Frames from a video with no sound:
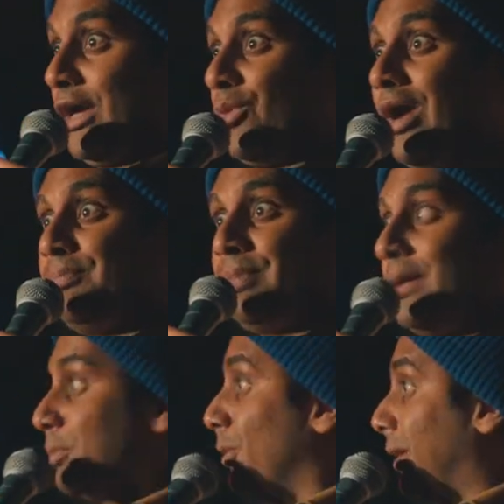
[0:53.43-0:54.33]
like, white
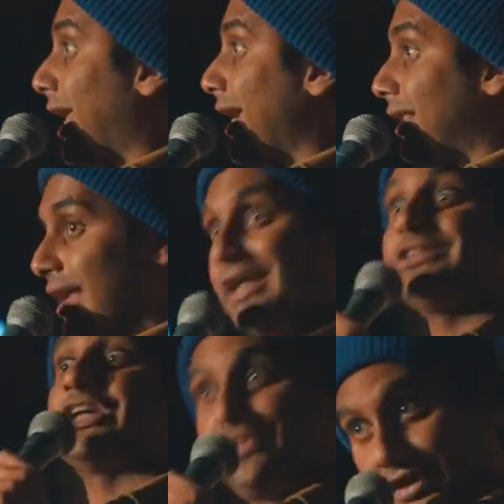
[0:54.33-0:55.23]
paper, black
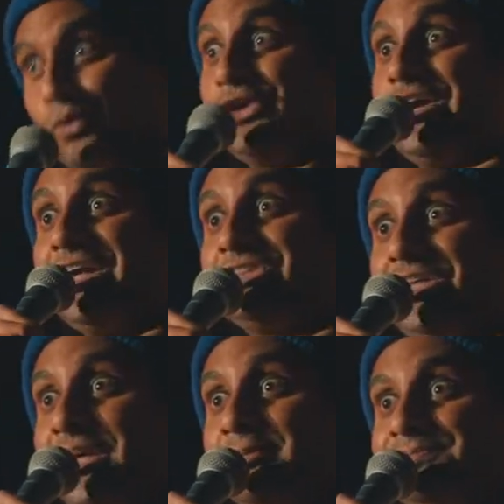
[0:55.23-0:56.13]
lines, I think we're done,
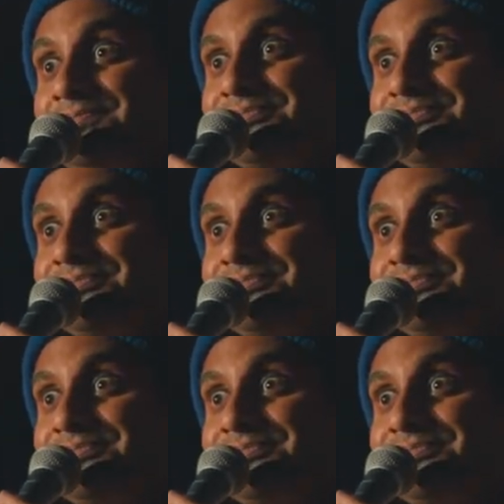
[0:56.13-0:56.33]
Jim.